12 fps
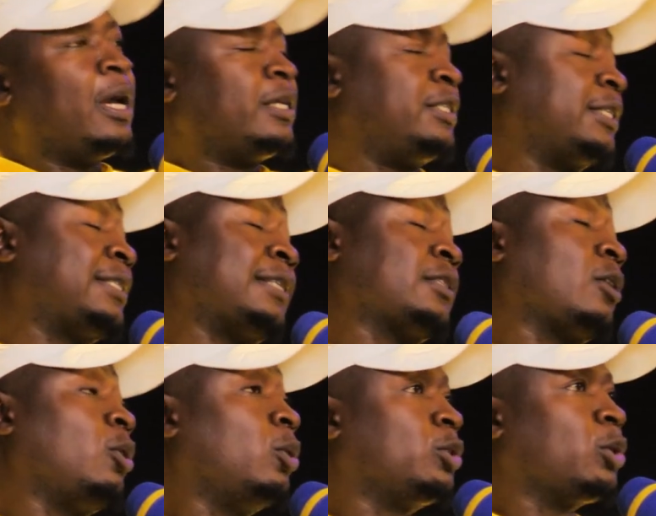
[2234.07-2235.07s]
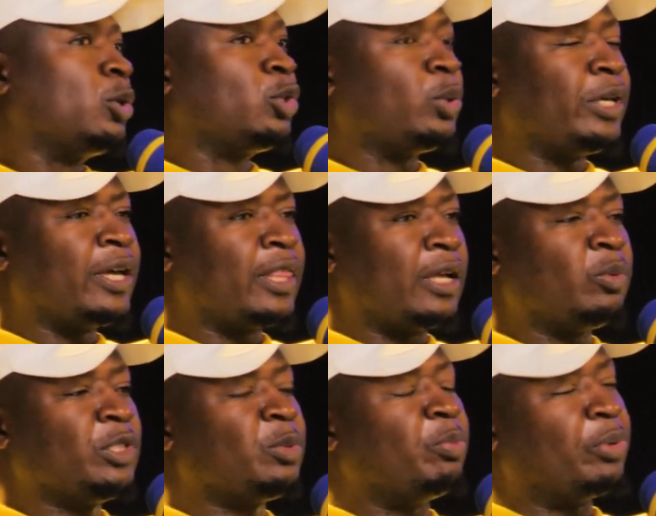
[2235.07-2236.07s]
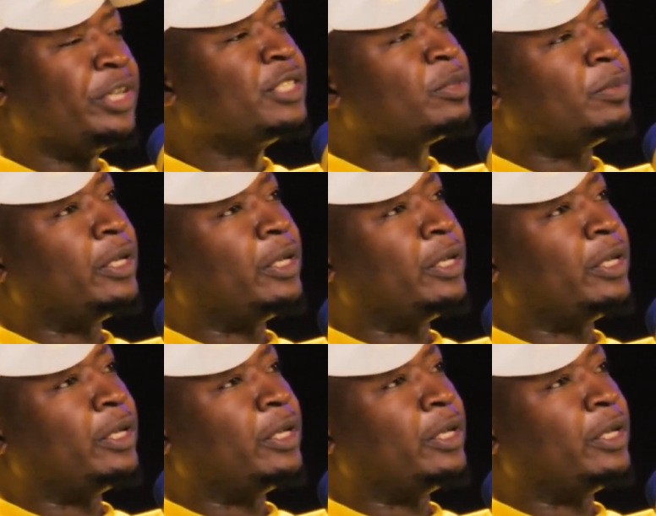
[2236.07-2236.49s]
just as a coach altogether. And which brings